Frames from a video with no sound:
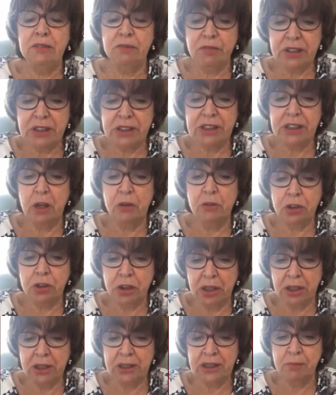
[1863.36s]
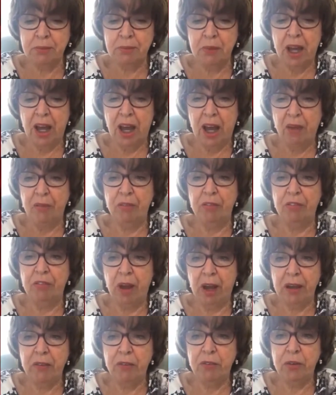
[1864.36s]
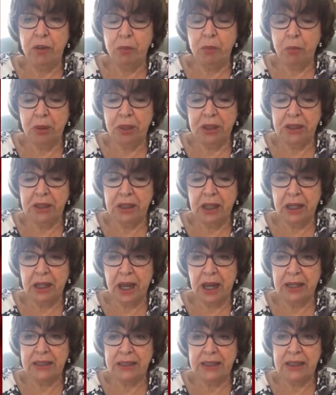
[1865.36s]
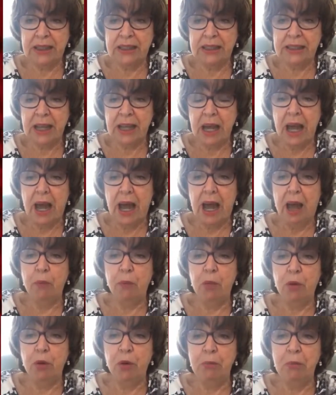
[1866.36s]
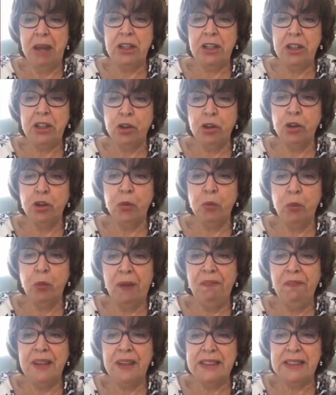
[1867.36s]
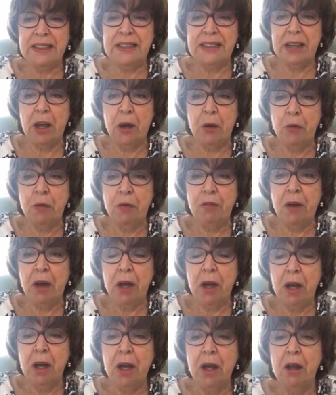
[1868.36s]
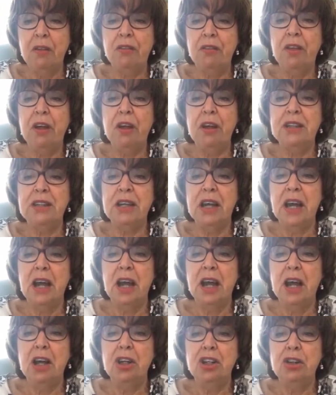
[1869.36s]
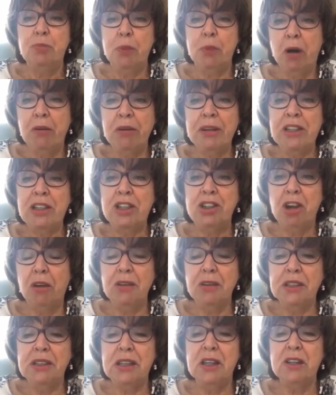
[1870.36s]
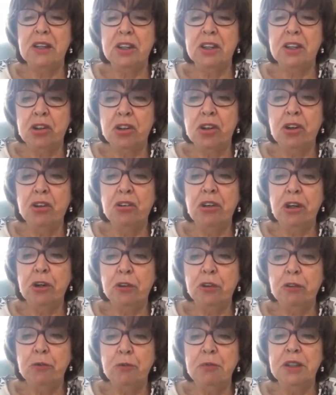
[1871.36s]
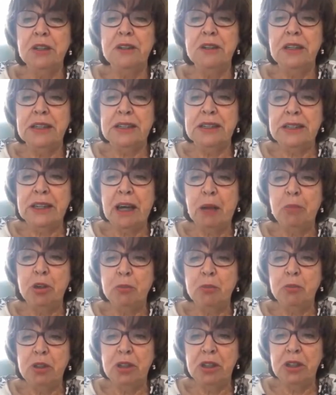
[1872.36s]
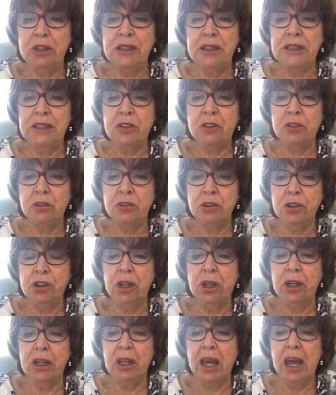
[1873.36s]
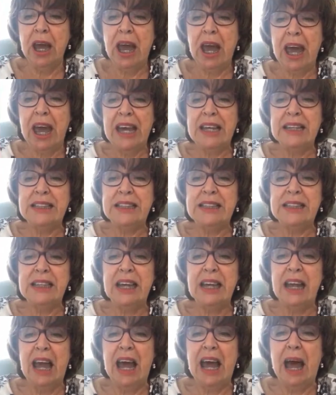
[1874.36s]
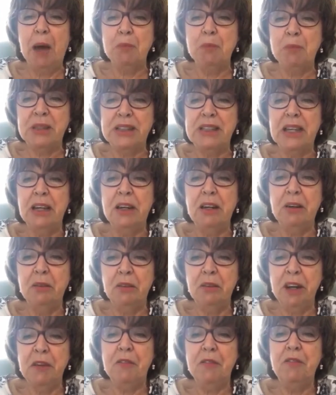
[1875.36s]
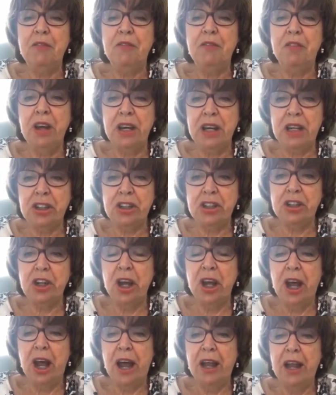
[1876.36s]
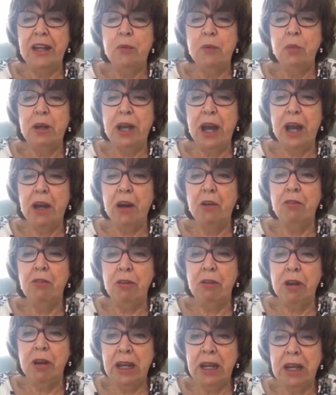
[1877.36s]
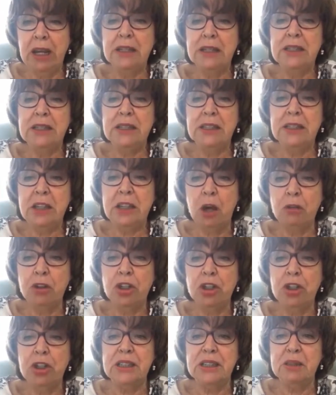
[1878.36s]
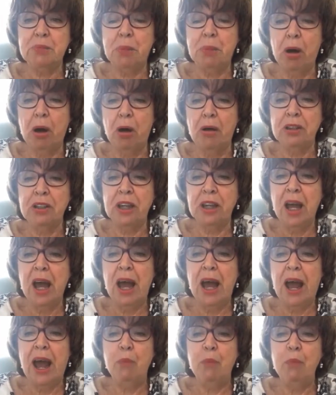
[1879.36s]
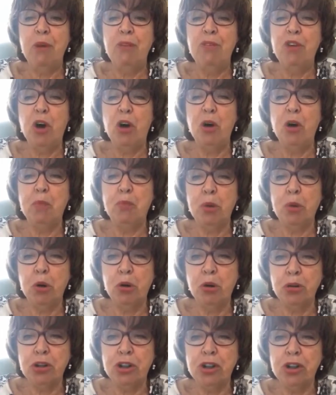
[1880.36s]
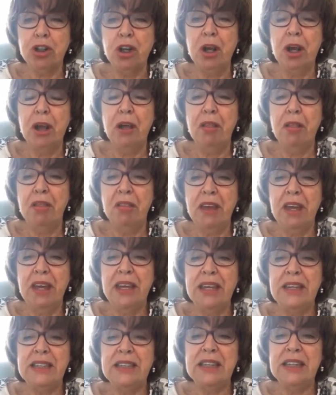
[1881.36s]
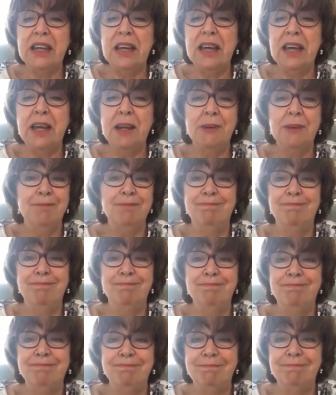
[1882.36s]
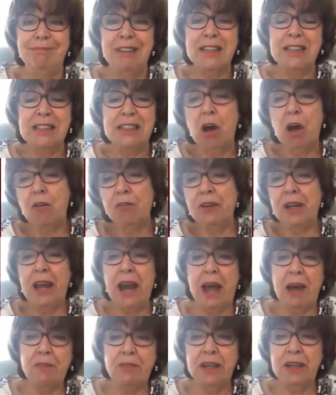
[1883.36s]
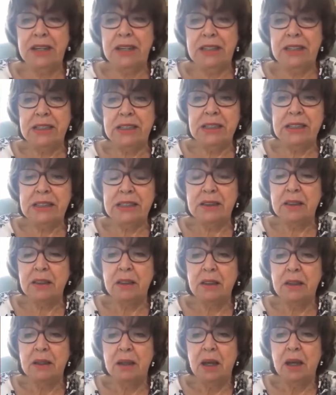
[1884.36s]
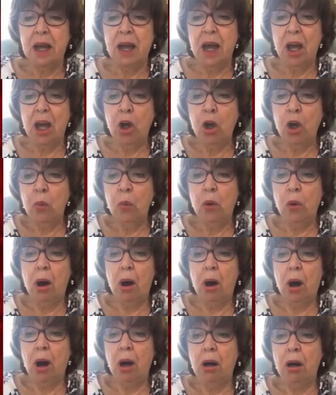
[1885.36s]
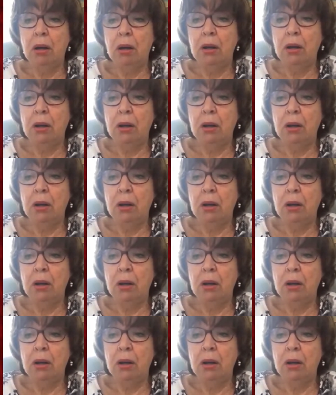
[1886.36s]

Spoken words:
for socialism. I'm fighting for the political ideas. I want to make sure that when this is over, that Boris Johnson, the Tory government and the establishment in this country is absolutely finished. And then we get a real socialist party, and we've got to push these soft left leaders who are